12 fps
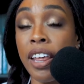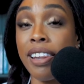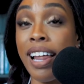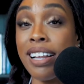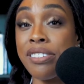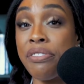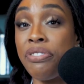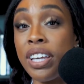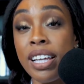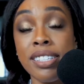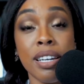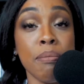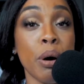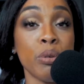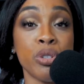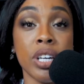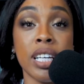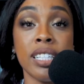lots of feelings and
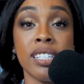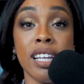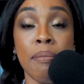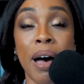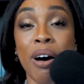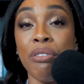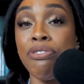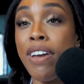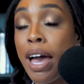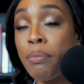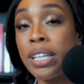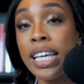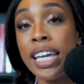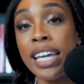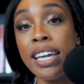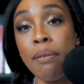emotions about family,